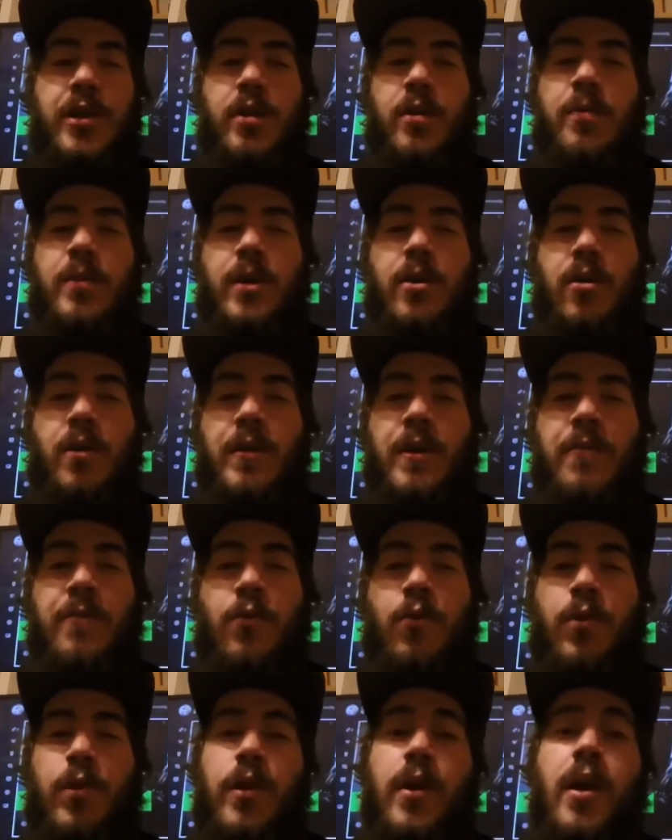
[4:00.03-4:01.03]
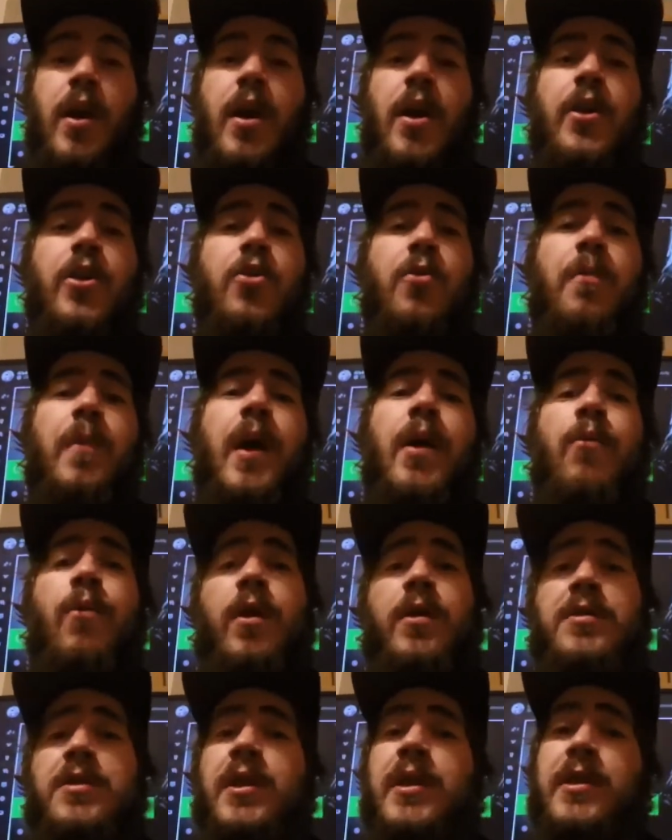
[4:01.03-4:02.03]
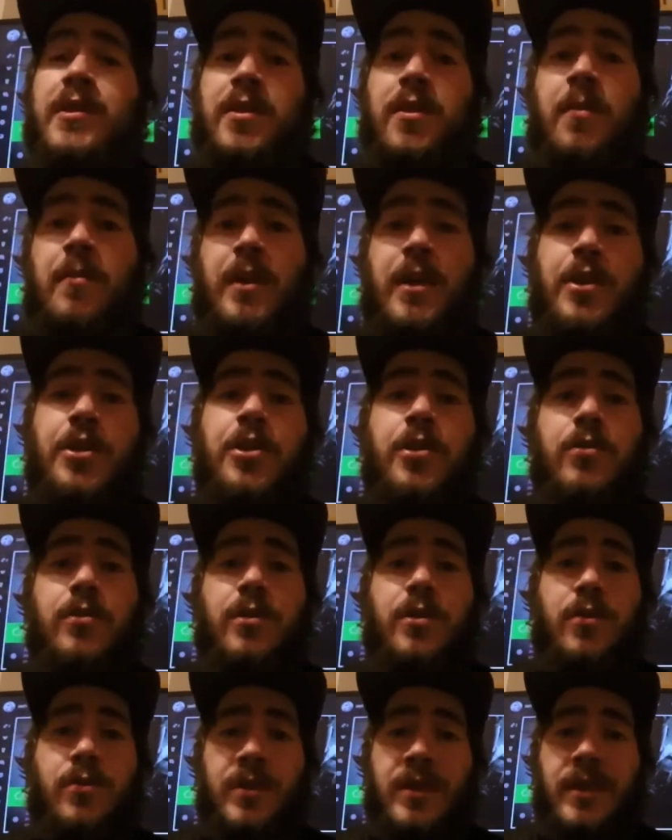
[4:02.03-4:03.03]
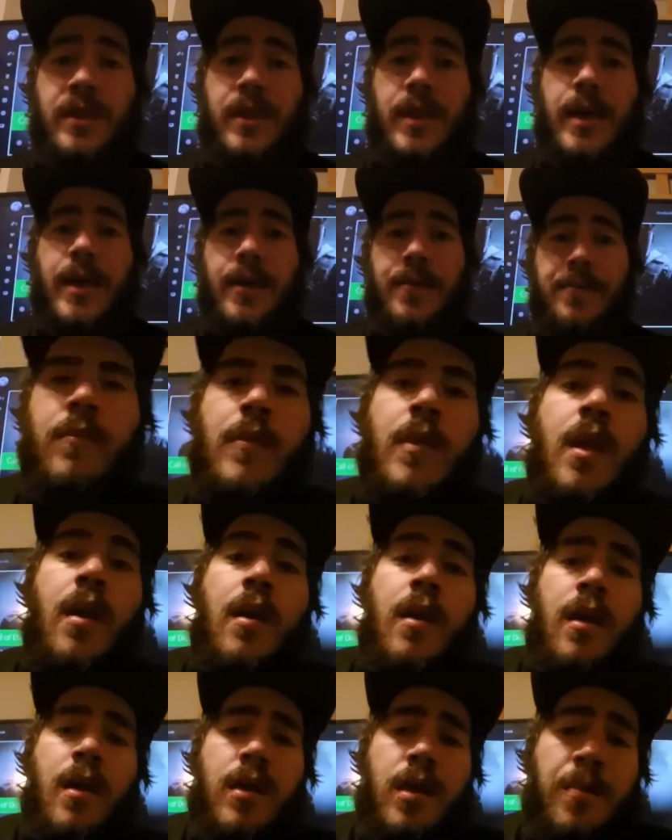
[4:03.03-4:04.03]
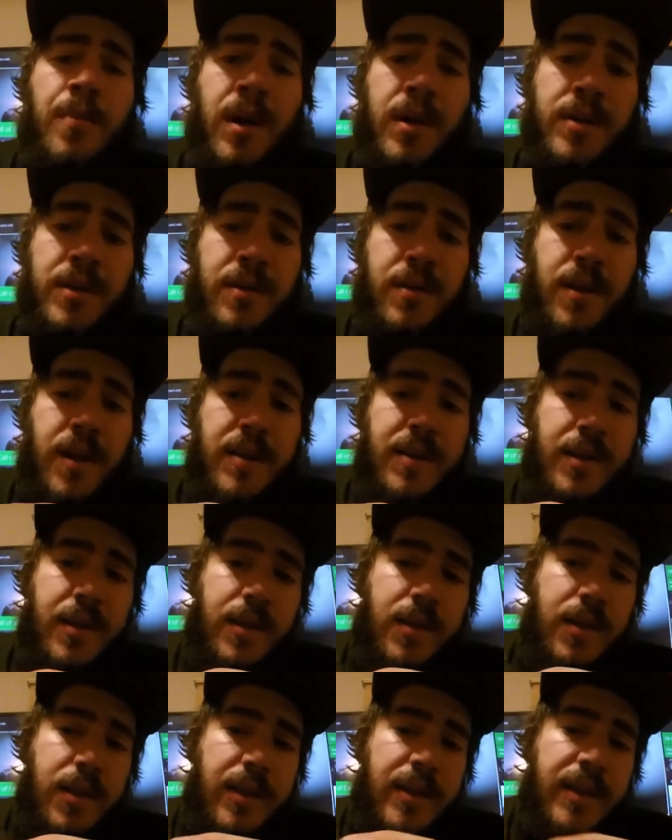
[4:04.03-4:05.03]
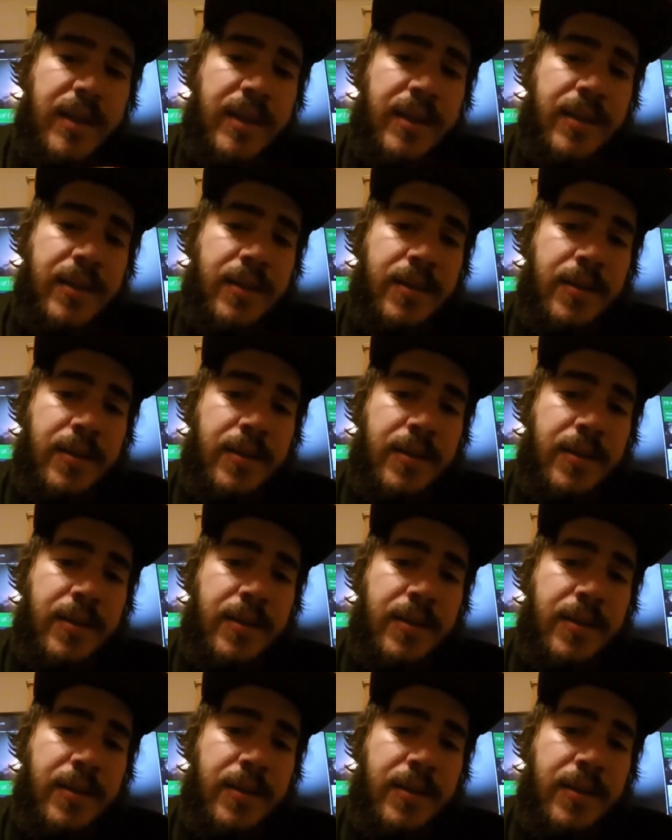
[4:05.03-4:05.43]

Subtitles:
to depend on that for, you may run into some issues using that. The buttons are nice and clicky,